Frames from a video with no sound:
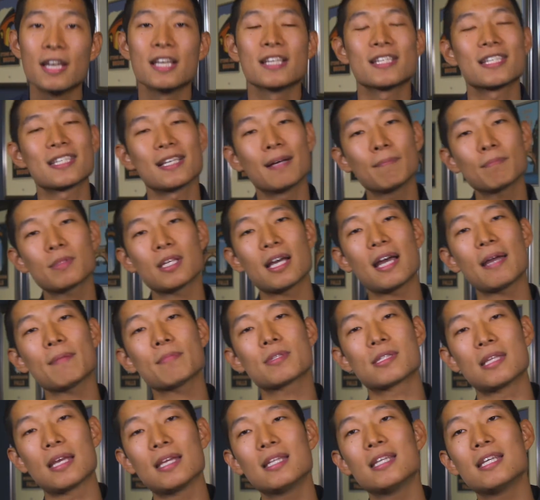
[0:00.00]
Sometimes
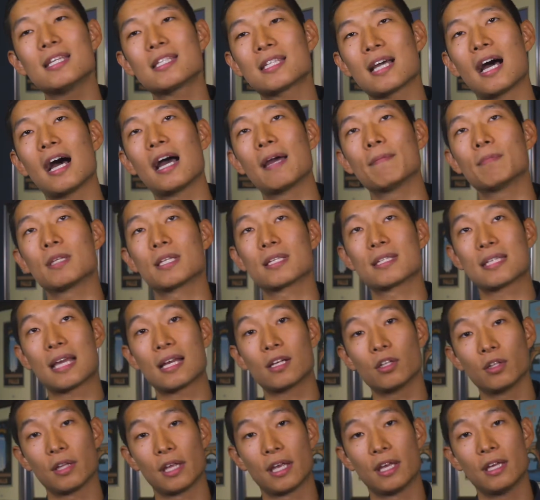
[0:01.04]
they need time to
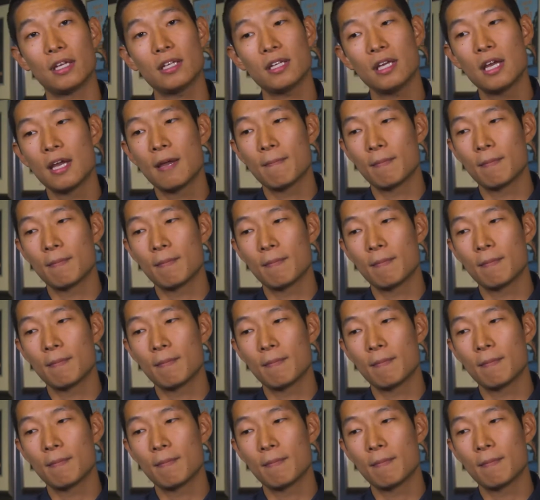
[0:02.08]
settle in